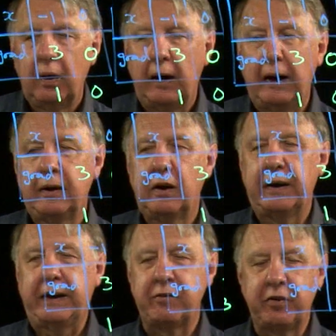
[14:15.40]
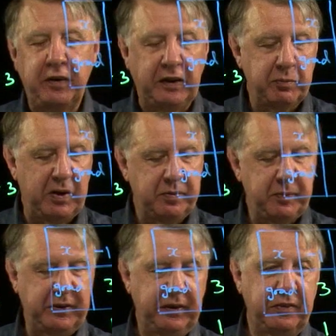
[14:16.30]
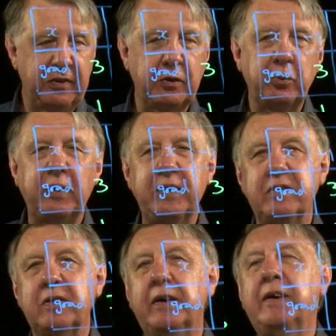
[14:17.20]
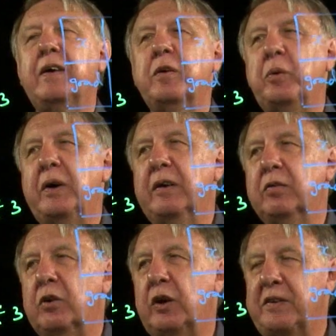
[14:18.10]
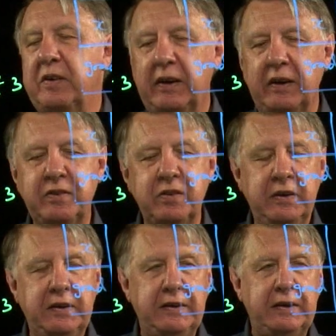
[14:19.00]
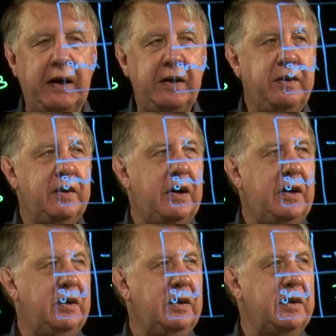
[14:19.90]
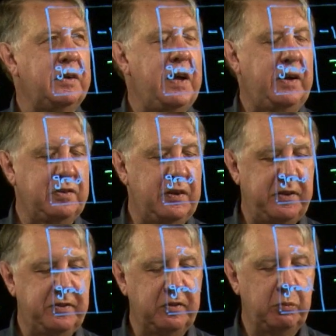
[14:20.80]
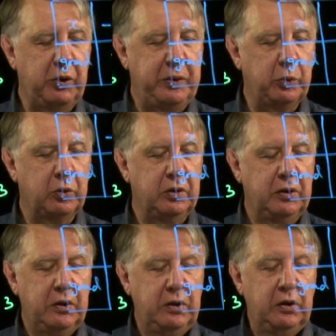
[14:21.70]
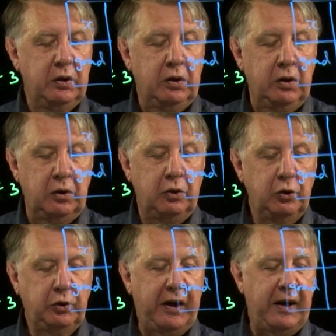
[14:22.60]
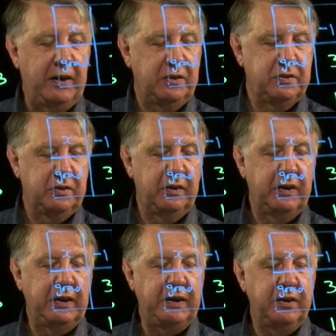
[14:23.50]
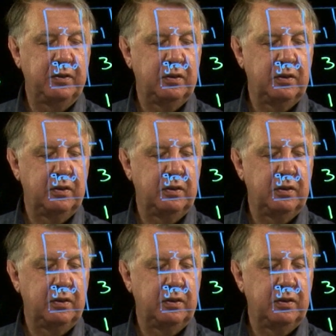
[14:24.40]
And like everything in mathematics, there's always another way of writing it. And in our next lesson, we will look at the,